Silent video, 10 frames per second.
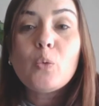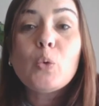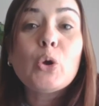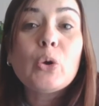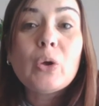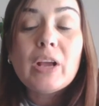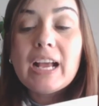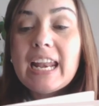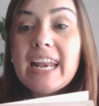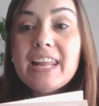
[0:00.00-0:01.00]
were
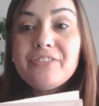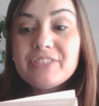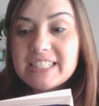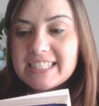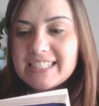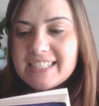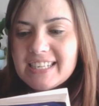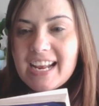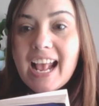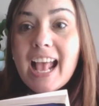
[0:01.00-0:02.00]
lifted
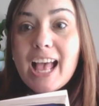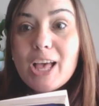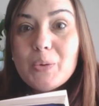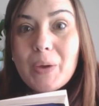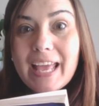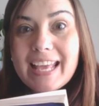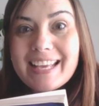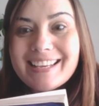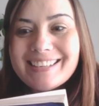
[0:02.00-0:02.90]
away.